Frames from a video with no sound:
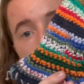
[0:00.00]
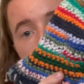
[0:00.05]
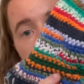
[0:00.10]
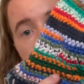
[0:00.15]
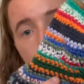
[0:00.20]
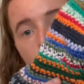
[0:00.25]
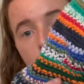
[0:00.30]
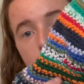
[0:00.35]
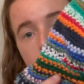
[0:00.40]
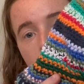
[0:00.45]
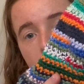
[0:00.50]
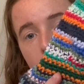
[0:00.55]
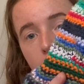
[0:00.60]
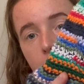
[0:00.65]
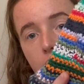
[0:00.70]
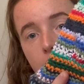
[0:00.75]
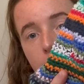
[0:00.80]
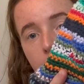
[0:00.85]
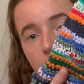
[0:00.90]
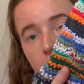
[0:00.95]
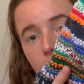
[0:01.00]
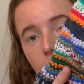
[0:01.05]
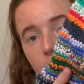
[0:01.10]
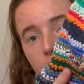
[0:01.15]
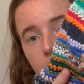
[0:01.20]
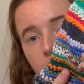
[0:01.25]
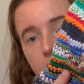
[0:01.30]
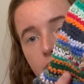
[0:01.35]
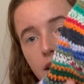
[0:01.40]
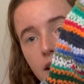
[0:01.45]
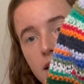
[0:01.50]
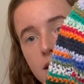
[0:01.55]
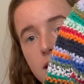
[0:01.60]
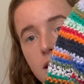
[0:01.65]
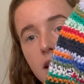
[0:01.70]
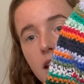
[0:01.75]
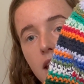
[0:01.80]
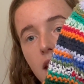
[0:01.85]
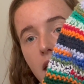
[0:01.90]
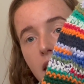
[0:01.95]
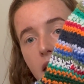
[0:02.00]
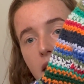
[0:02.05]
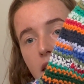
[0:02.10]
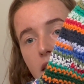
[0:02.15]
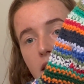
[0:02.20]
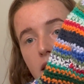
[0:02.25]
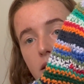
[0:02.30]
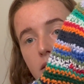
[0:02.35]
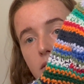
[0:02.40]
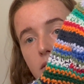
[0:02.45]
So it's like thicker. I think it's like 8